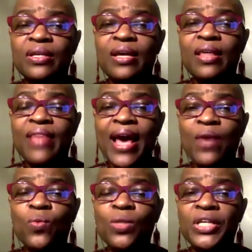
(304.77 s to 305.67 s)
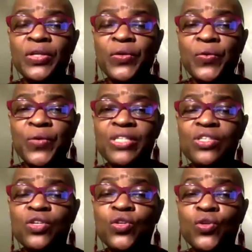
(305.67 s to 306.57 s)
that will increase
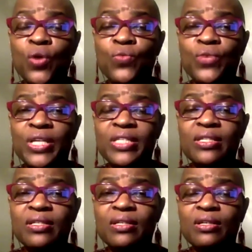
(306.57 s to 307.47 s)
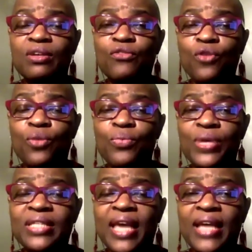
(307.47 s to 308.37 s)
your risk for breast
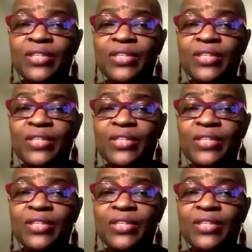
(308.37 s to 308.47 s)
cancer